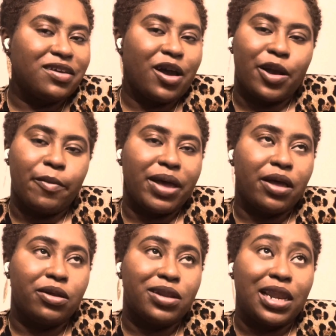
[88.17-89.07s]
talk
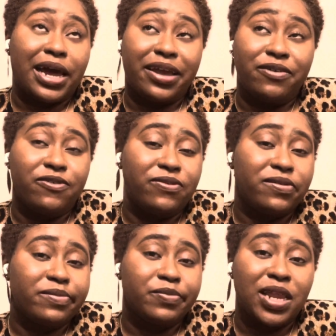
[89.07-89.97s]
about life,
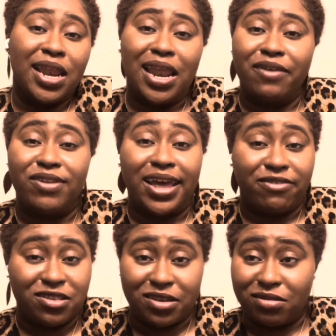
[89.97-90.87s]
life
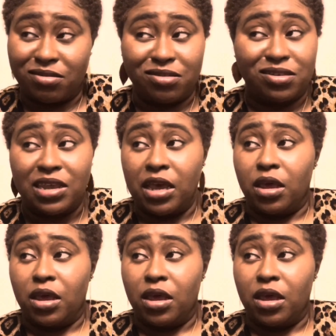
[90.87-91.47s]
lessons,